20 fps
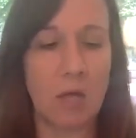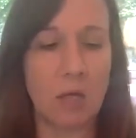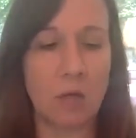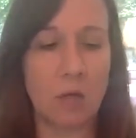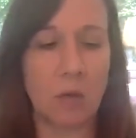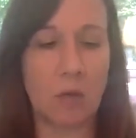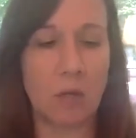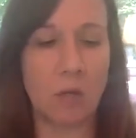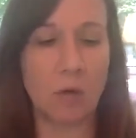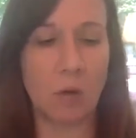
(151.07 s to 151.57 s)

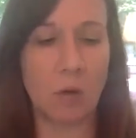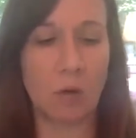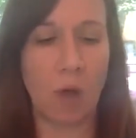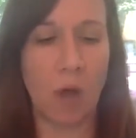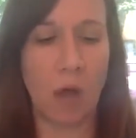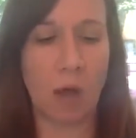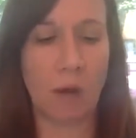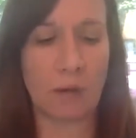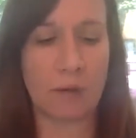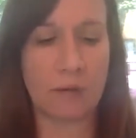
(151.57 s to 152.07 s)
you can no
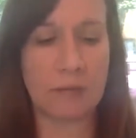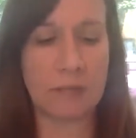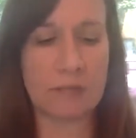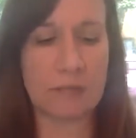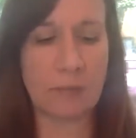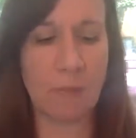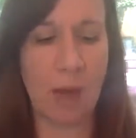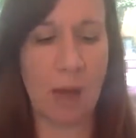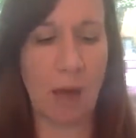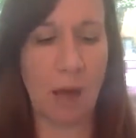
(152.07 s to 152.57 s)
longer
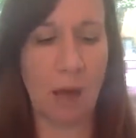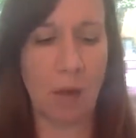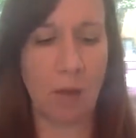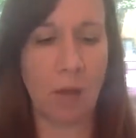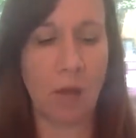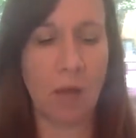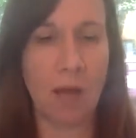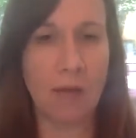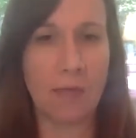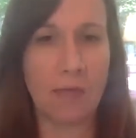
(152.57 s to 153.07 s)

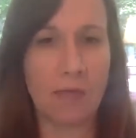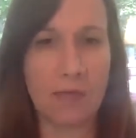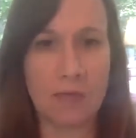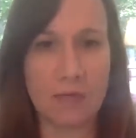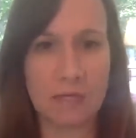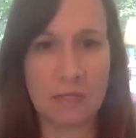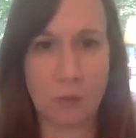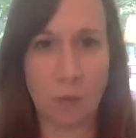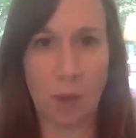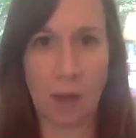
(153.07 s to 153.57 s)
smell
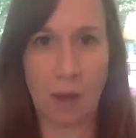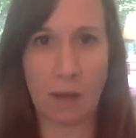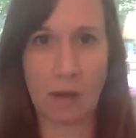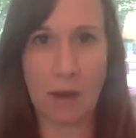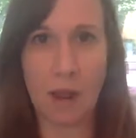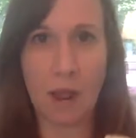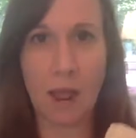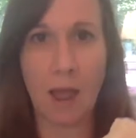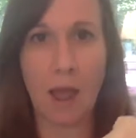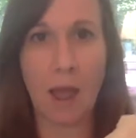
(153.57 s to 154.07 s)
this
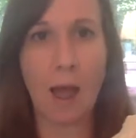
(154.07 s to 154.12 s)
one,